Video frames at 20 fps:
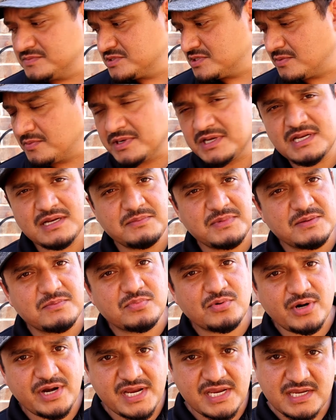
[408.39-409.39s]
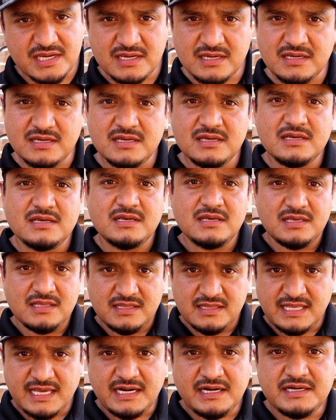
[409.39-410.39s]
So we're gonna be breaking
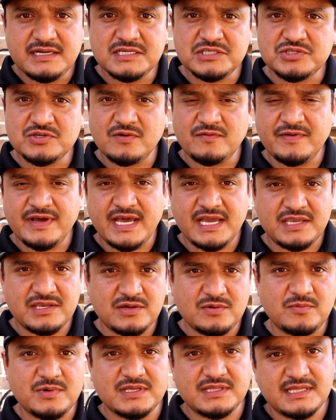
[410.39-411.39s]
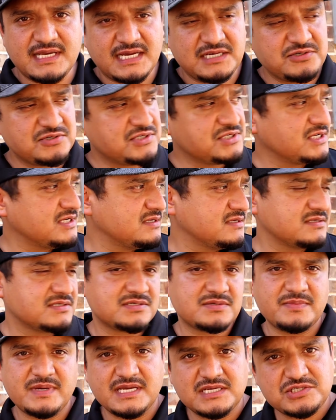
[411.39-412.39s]
that initial vacuum with nitrogen
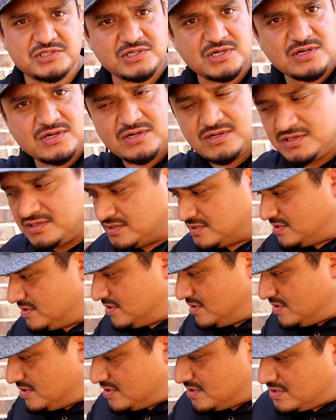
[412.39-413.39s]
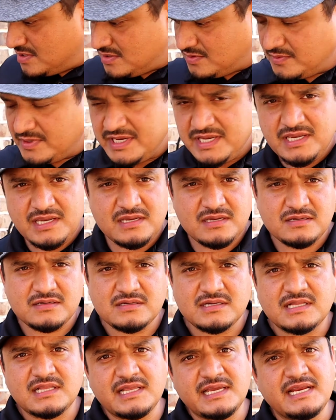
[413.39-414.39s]
to make sure we
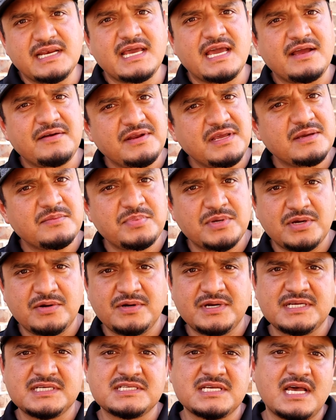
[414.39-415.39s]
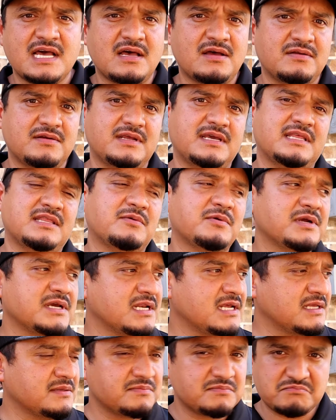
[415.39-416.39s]
clean any impurities out, and then we're
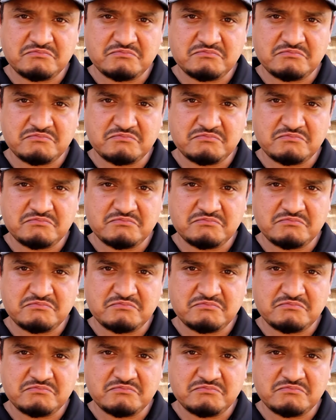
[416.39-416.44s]
gonna,